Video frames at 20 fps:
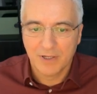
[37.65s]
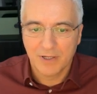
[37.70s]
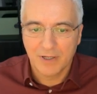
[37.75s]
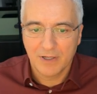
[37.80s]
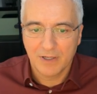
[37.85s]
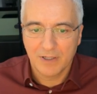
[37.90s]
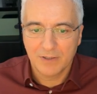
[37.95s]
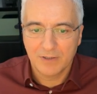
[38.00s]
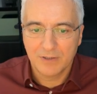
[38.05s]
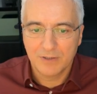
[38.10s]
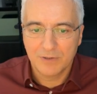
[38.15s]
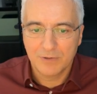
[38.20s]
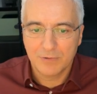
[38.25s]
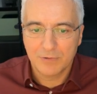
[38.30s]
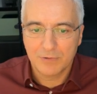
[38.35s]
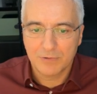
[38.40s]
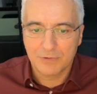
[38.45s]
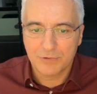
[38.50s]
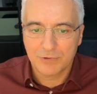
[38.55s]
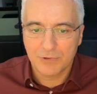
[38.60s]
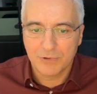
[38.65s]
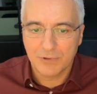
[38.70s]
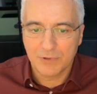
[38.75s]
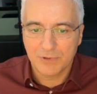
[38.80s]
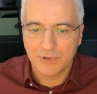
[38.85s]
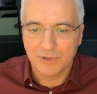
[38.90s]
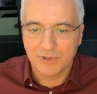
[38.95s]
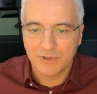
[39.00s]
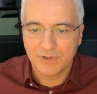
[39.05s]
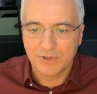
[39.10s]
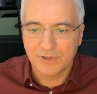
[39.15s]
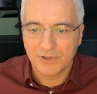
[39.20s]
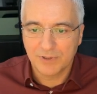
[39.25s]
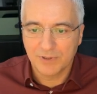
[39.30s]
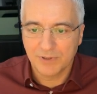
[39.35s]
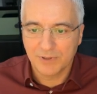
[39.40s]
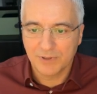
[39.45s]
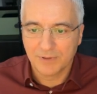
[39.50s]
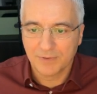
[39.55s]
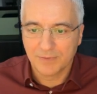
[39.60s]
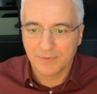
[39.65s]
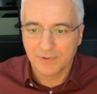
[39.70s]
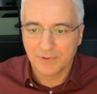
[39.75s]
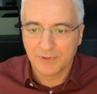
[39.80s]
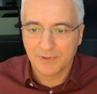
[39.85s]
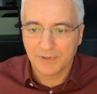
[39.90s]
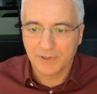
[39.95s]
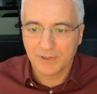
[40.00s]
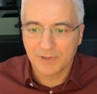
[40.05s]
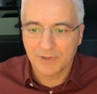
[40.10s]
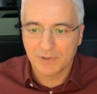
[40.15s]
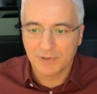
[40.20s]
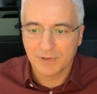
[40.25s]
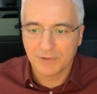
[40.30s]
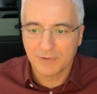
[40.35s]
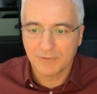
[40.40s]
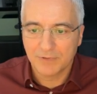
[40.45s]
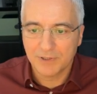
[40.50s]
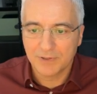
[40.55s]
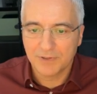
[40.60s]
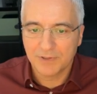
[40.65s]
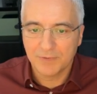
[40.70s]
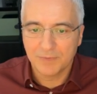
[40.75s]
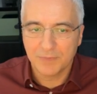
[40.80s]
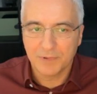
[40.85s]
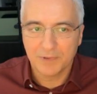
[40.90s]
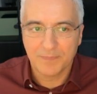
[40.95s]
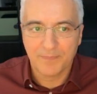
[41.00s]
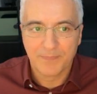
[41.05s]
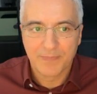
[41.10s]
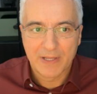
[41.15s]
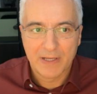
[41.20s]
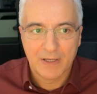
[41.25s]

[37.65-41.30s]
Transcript: and the new control is here. Okay, so very simple.